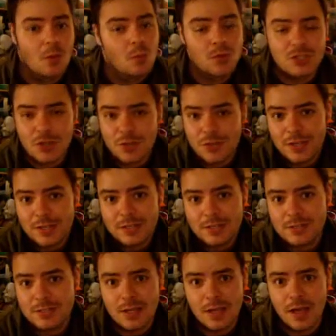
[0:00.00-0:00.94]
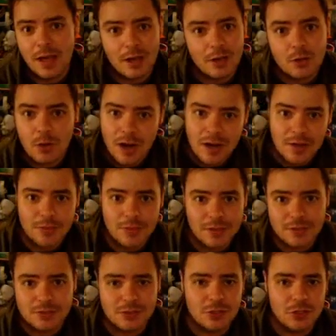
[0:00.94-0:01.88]
which I think is a great
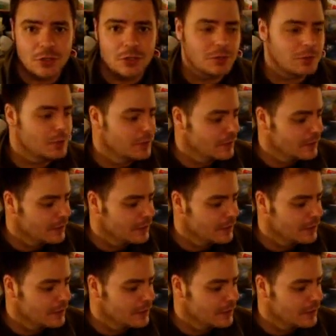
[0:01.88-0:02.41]
thing to do.